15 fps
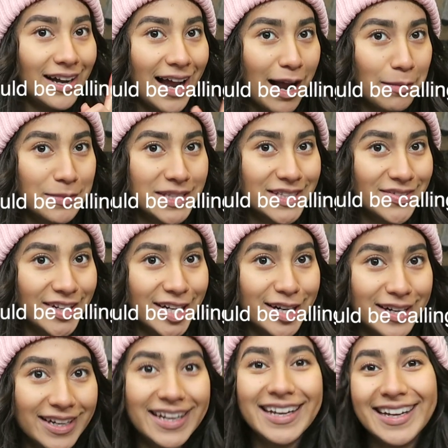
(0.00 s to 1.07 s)

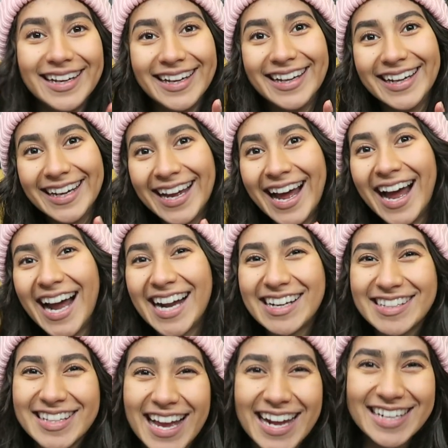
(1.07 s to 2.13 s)
Atmosphere. I
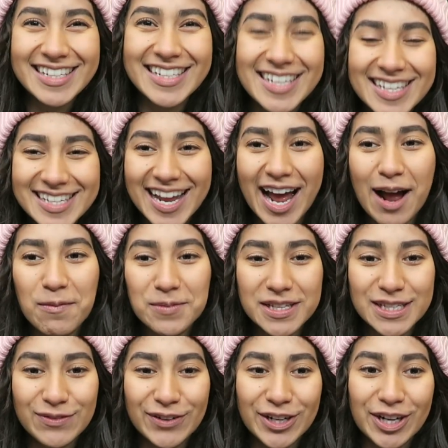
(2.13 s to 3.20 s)
was actually just at
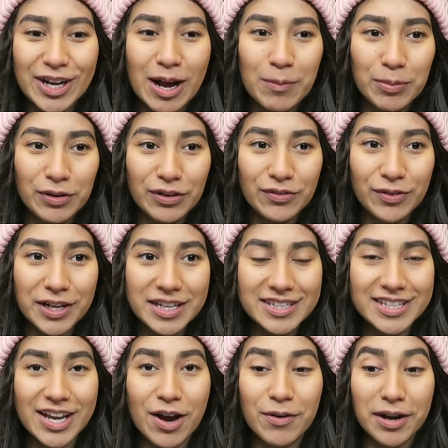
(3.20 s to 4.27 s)
Atmosphere a couple of
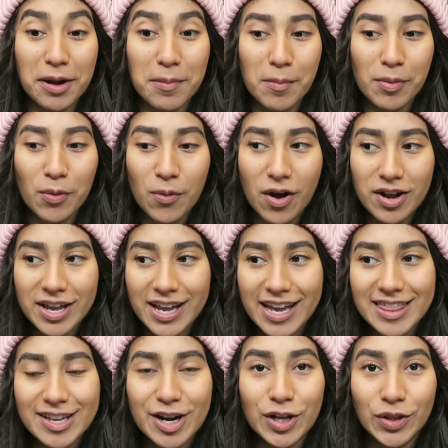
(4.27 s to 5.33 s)
weeks ago, and I remember walking
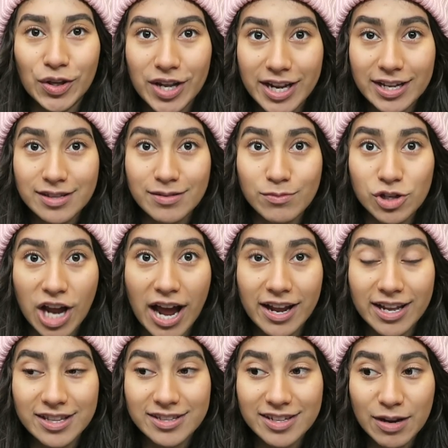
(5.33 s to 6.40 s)
in there and looking at some
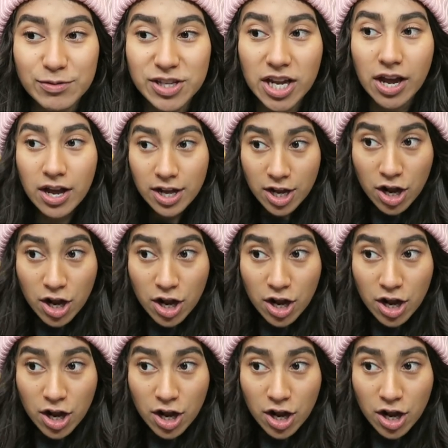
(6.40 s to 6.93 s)
jackets, and I was like,